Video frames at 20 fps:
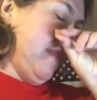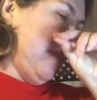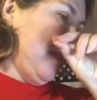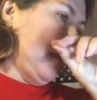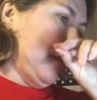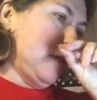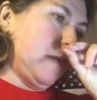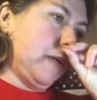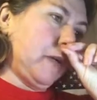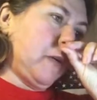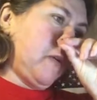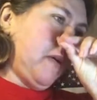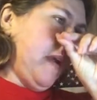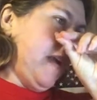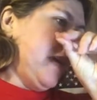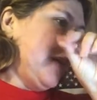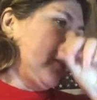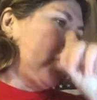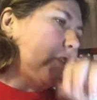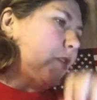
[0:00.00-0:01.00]
Zero
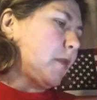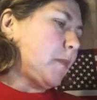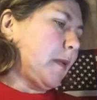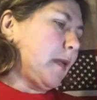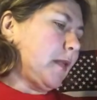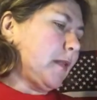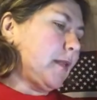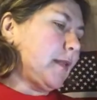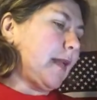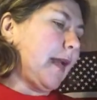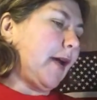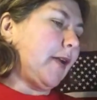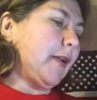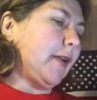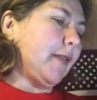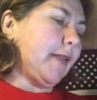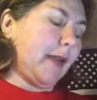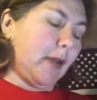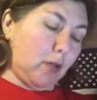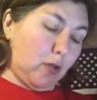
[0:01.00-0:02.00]
Hedge has been
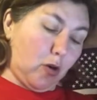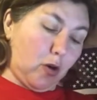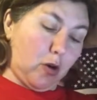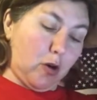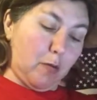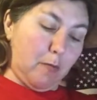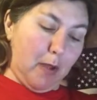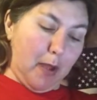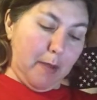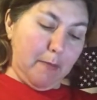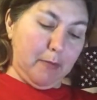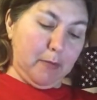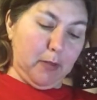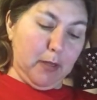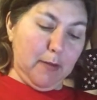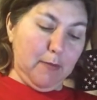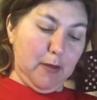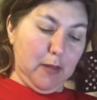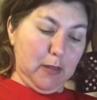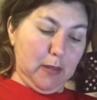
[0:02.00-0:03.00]
sounding the alarm. I
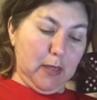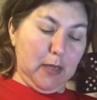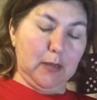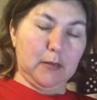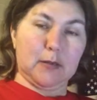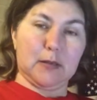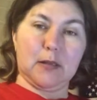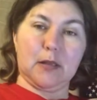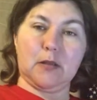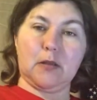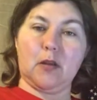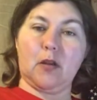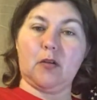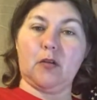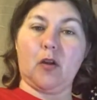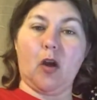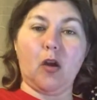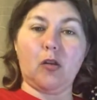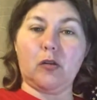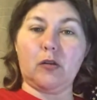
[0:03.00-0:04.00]
believe he thinks that the
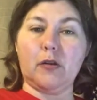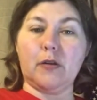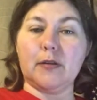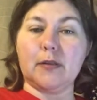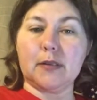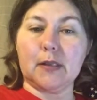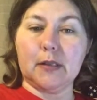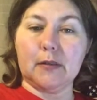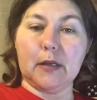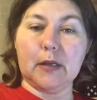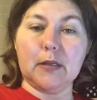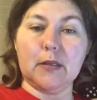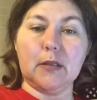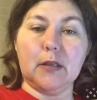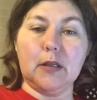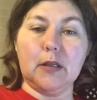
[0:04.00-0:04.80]
dollar is, that,